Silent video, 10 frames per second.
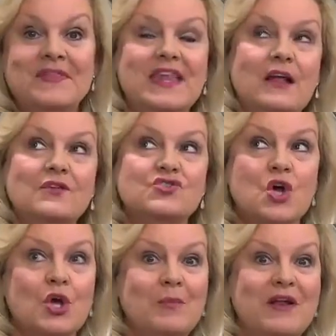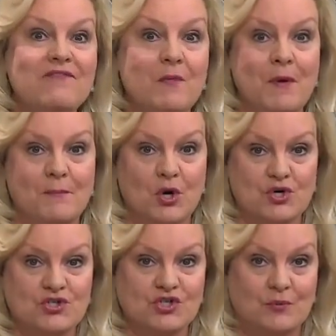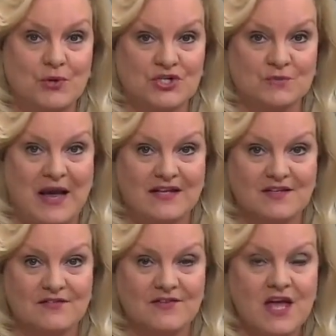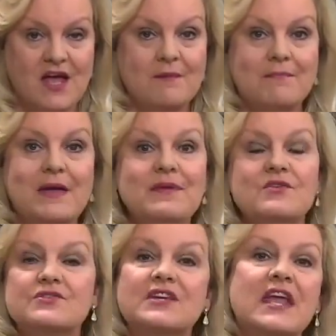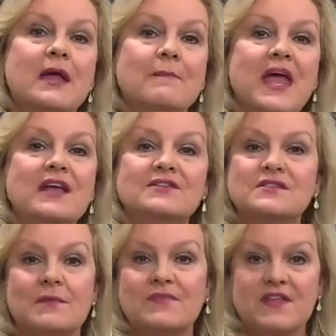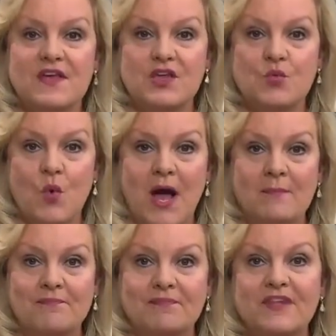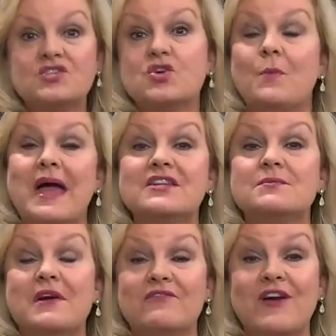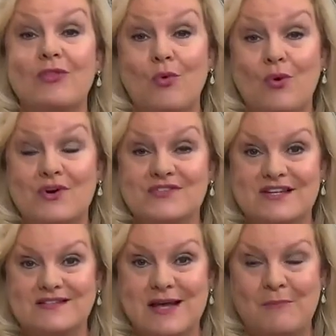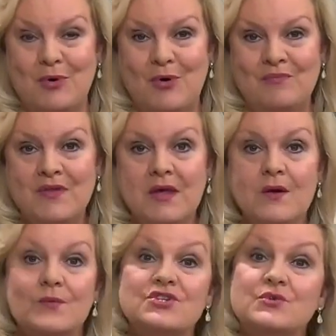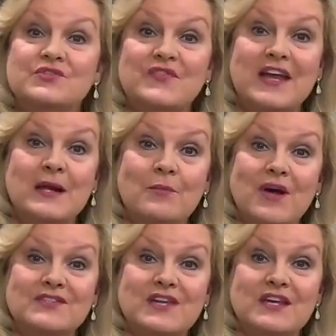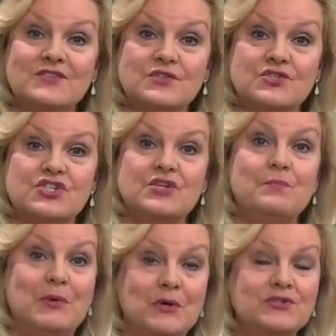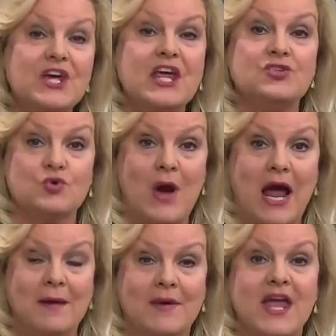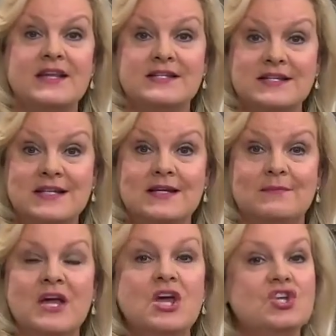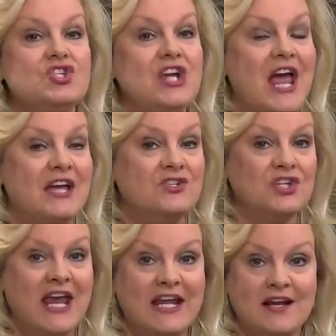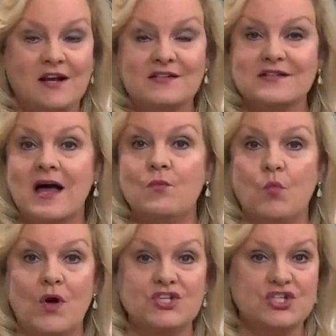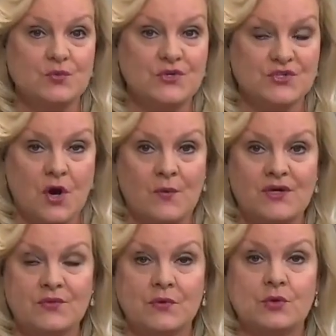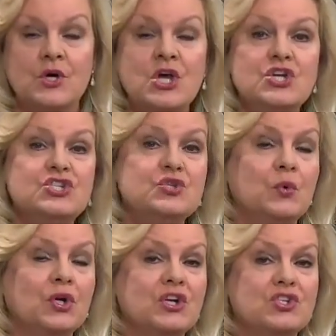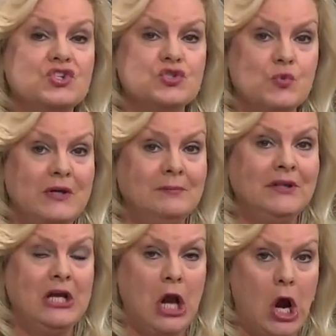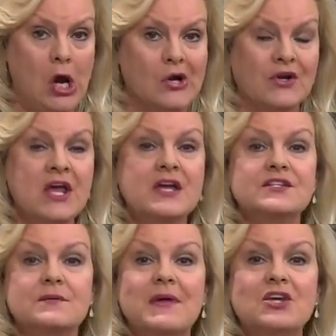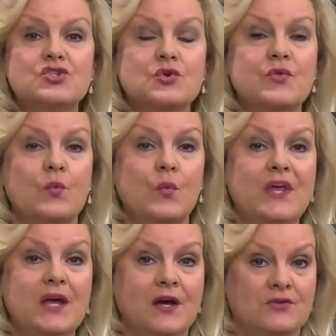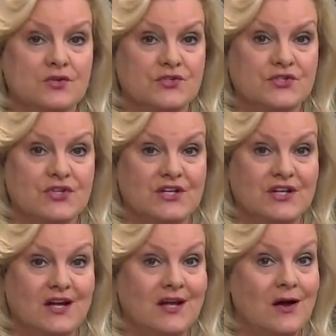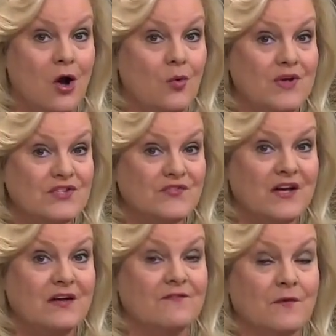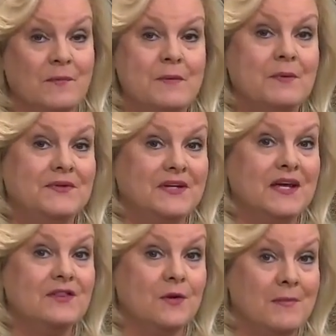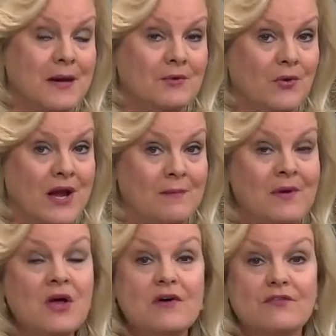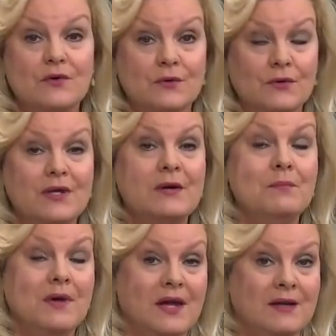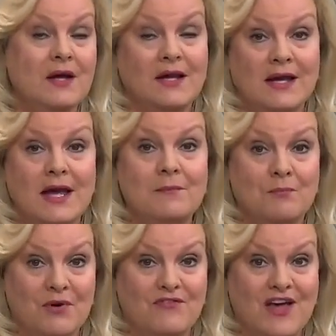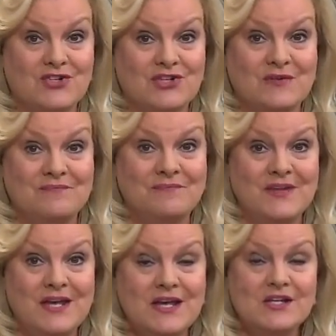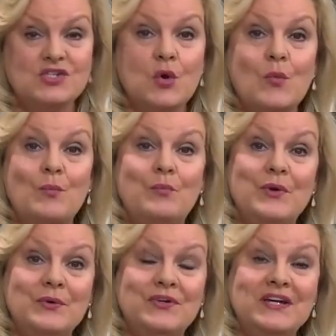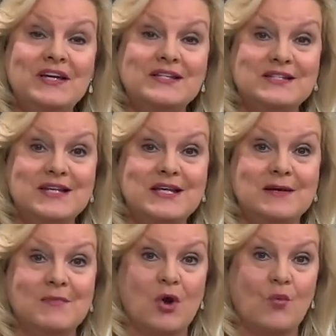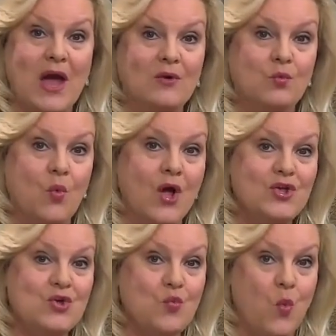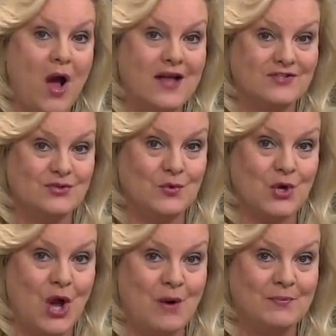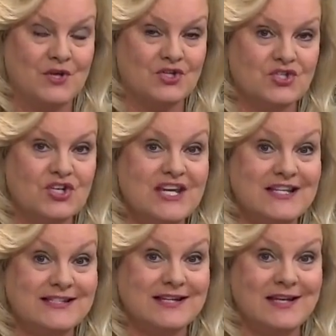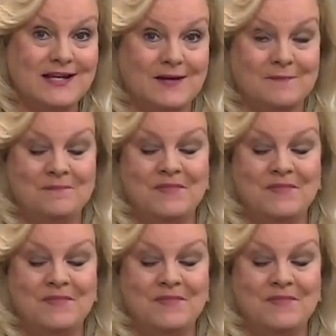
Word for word: Now let's talk about it from a personal perspective. Maybe there's a campaign, something that you want. Let's go back to my friend Laura's example. When she was fighting breast cancer, she built a tribe, a team. She educated us on what she was going through. She worked extremely hard to make sure that we understood and always fighting for people to get their mammogram for early and again prevention. So, building a team around what you want to accomplish is key.